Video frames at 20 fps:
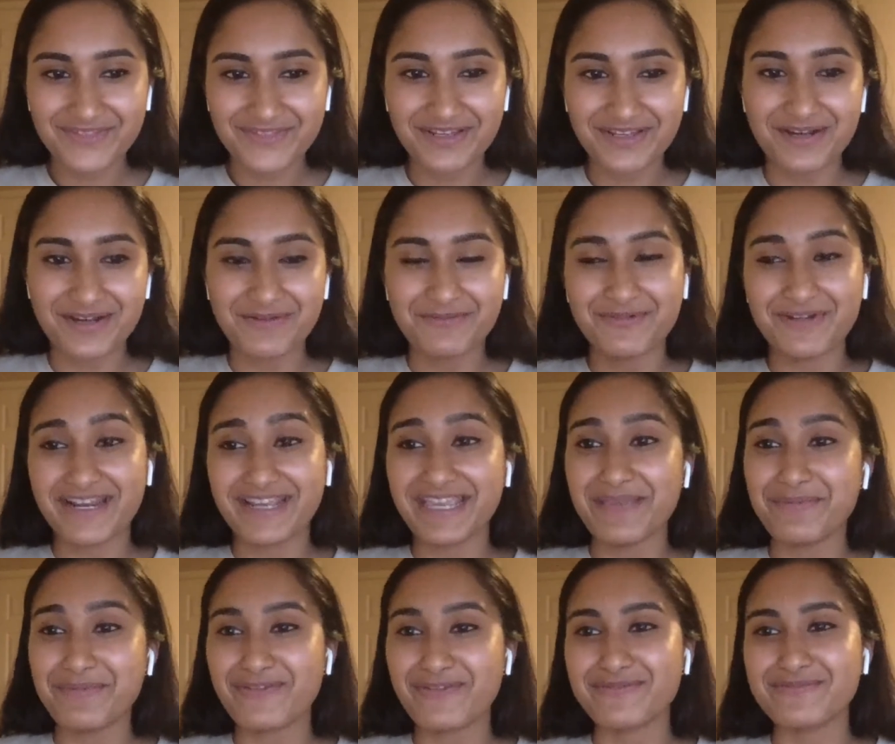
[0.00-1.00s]
um, when I came
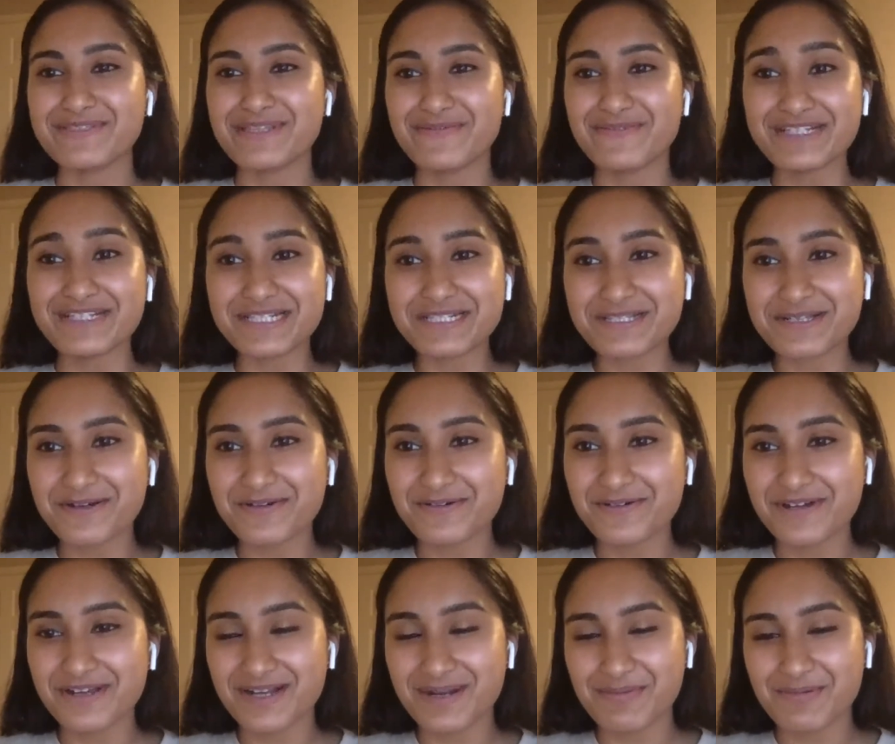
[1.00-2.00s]
back from San Francisco
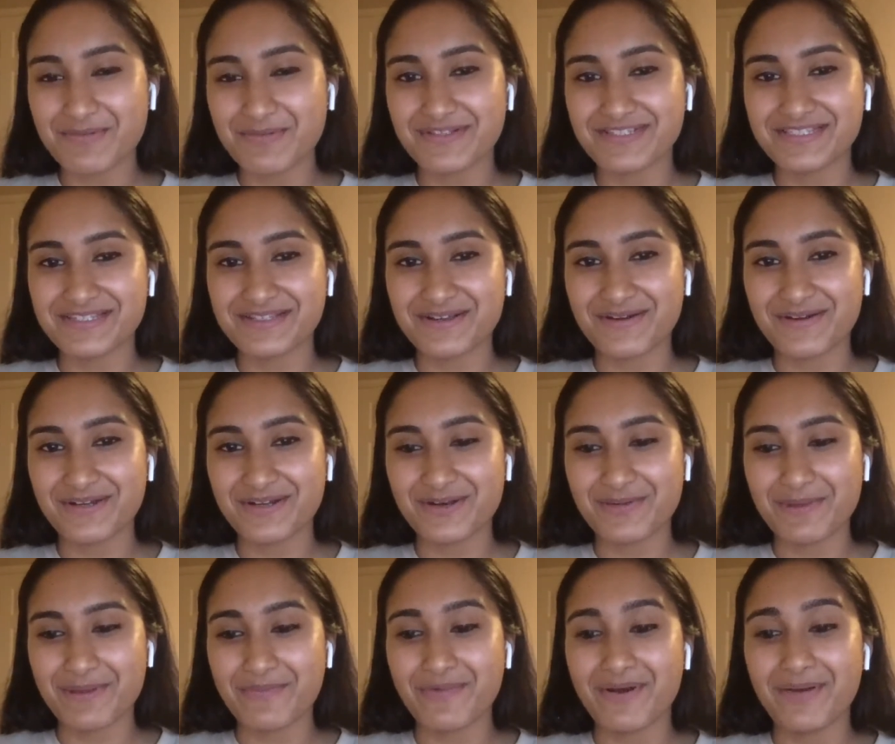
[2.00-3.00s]
a couple months ago at home,
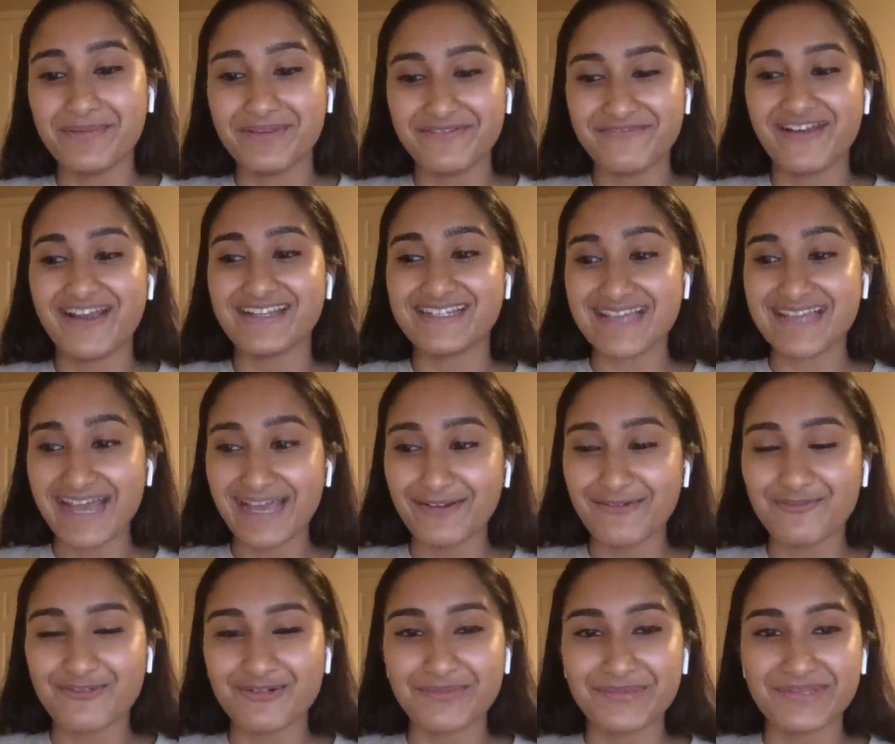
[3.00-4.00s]
my mom, in fact, had it
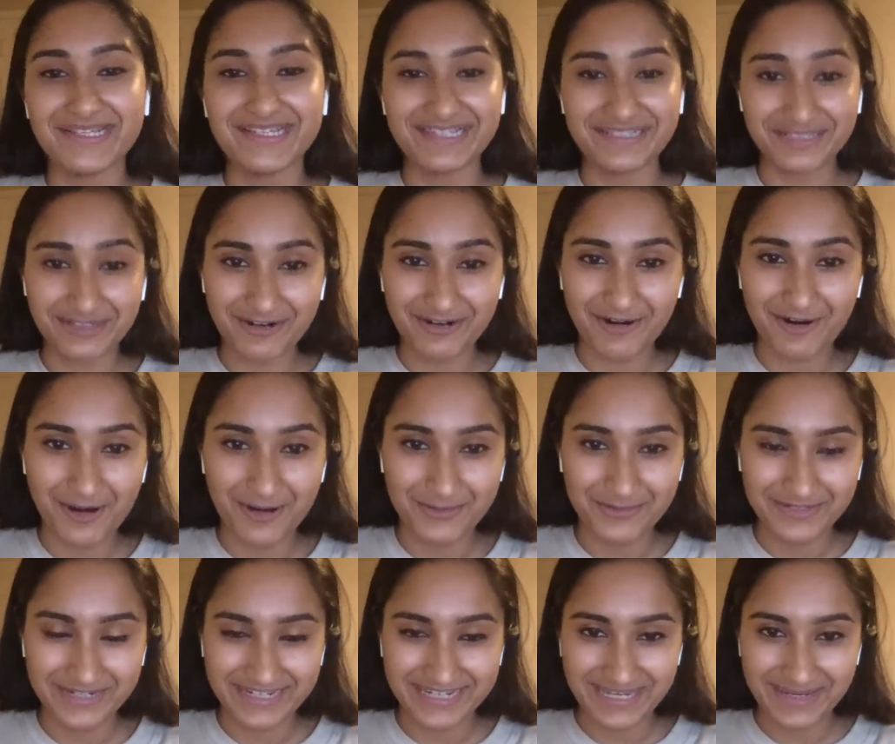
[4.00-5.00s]
for me in the car
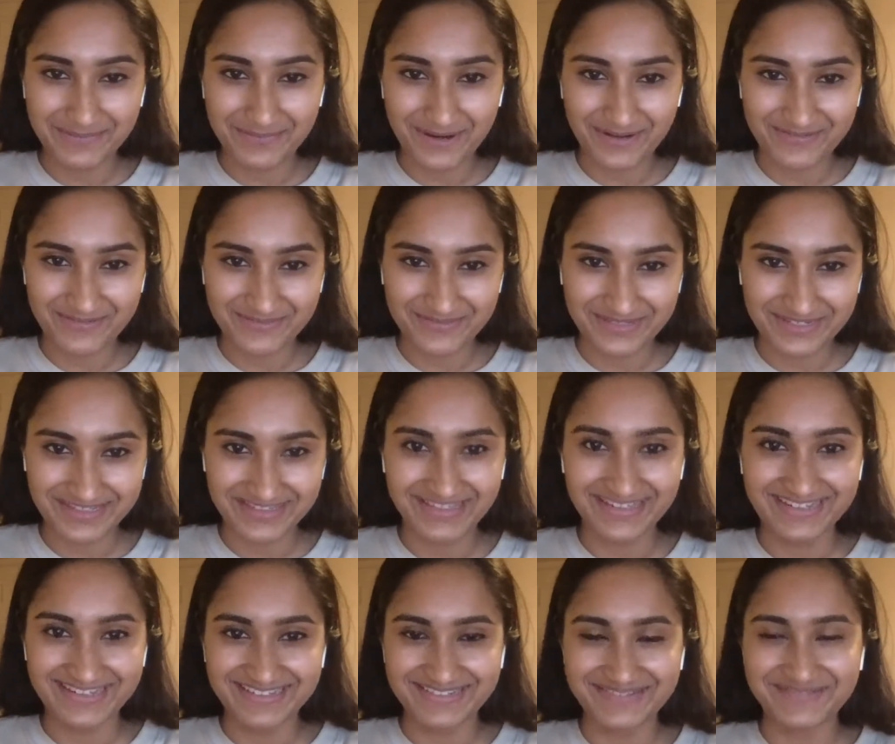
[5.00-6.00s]
when I came back from the,
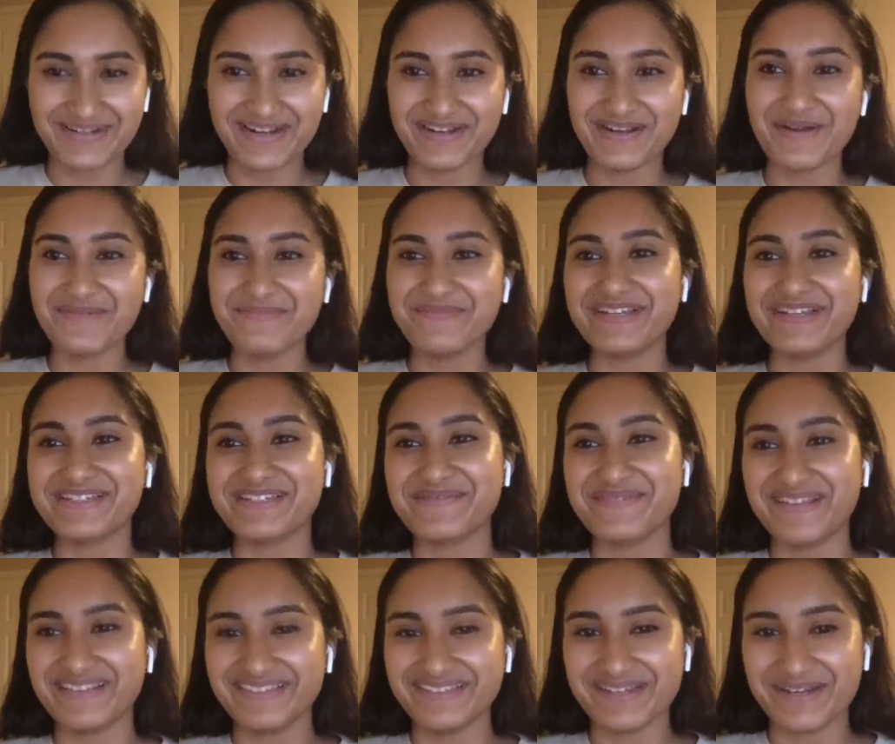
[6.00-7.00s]
like, when I got picked up
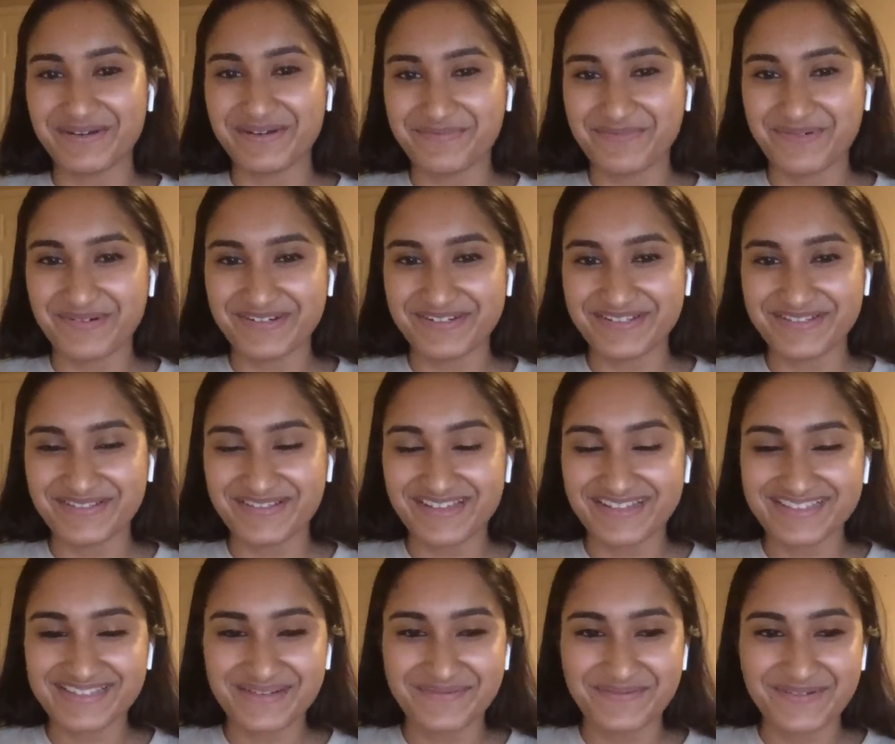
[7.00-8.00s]
at the airport. So
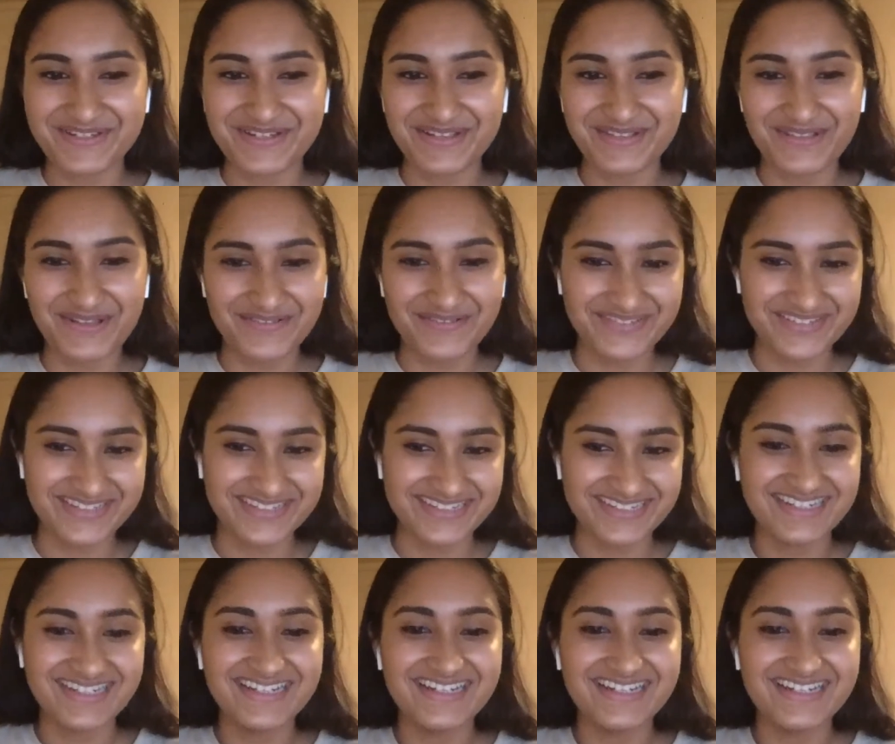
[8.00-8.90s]
that's how much I love it.